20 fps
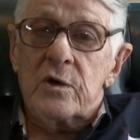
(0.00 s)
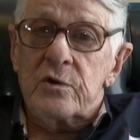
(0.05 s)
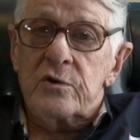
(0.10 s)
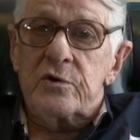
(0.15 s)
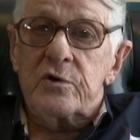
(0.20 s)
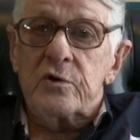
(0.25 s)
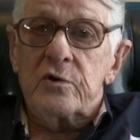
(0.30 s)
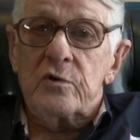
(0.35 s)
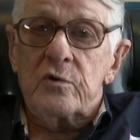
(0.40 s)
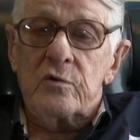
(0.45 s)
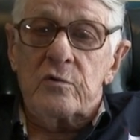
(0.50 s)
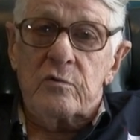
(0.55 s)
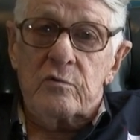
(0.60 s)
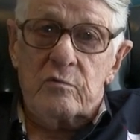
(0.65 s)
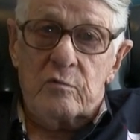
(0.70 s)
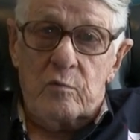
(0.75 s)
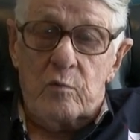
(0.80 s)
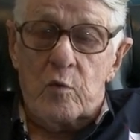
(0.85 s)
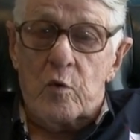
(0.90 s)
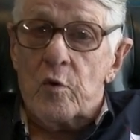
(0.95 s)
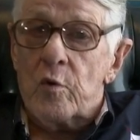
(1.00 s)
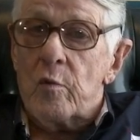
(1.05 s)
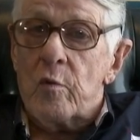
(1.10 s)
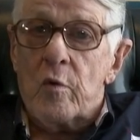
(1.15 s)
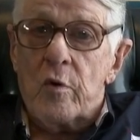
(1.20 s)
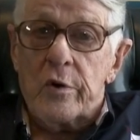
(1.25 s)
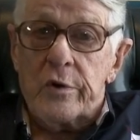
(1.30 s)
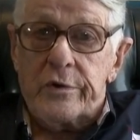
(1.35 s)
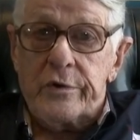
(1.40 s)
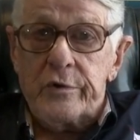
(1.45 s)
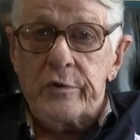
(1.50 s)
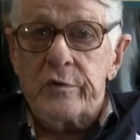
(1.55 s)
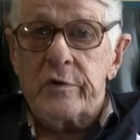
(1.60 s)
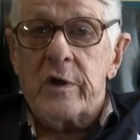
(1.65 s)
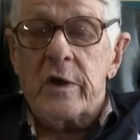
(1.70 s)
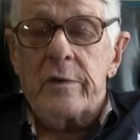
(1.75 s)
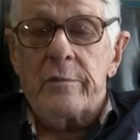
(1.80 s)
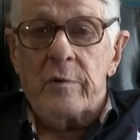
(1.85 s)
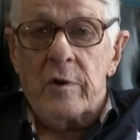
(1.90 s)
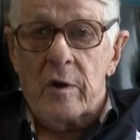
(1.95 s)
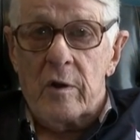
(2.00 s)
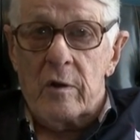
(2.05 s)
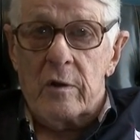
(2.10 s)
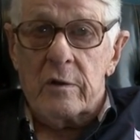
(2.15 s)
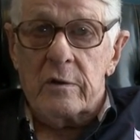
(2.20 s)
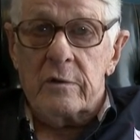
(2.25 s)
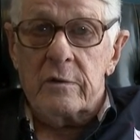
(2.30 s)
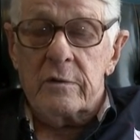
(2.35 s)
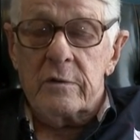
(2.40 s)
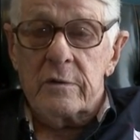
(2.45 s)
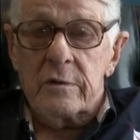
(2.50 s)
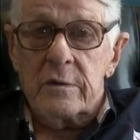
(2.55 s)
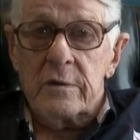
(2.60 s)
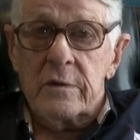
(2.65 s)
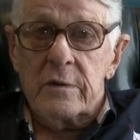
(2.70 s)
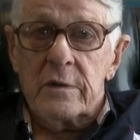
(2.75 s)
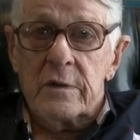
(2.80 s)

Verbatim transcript: until World War II came along.